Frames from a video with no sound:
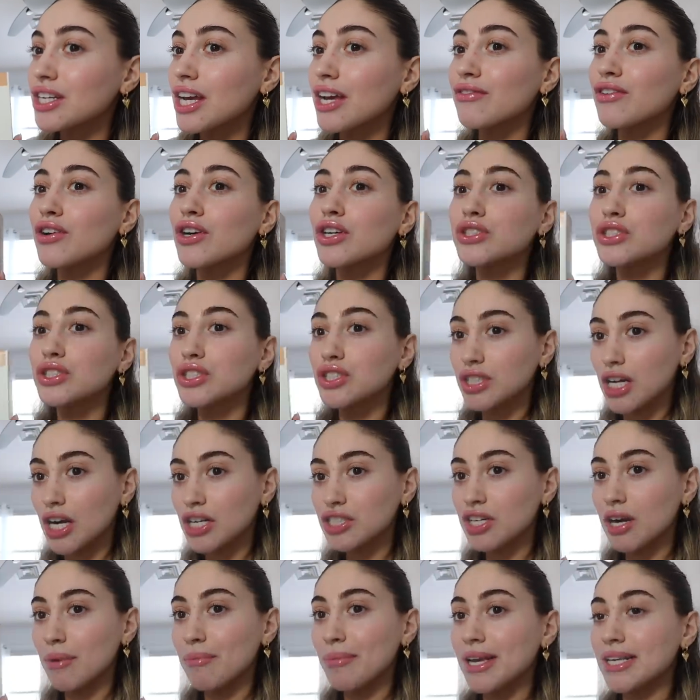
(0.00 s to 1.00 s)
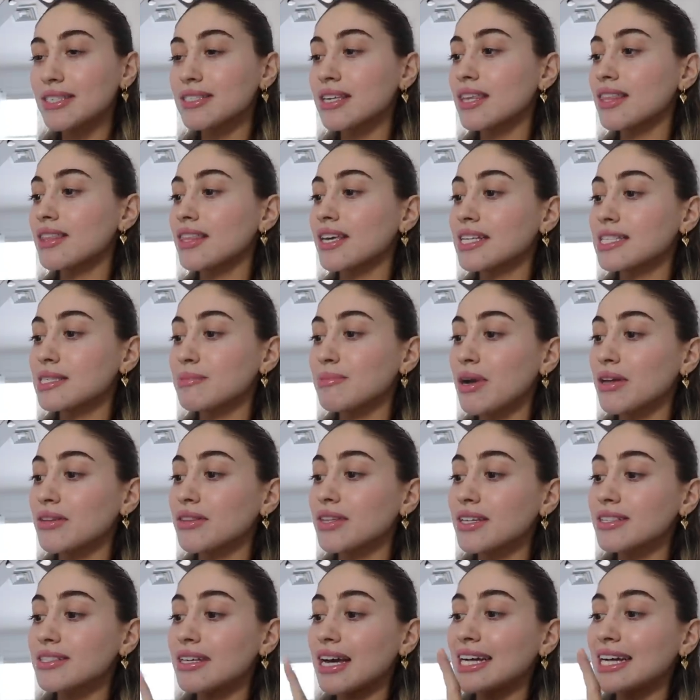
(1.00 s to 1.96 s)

I've heard such amazing things about this.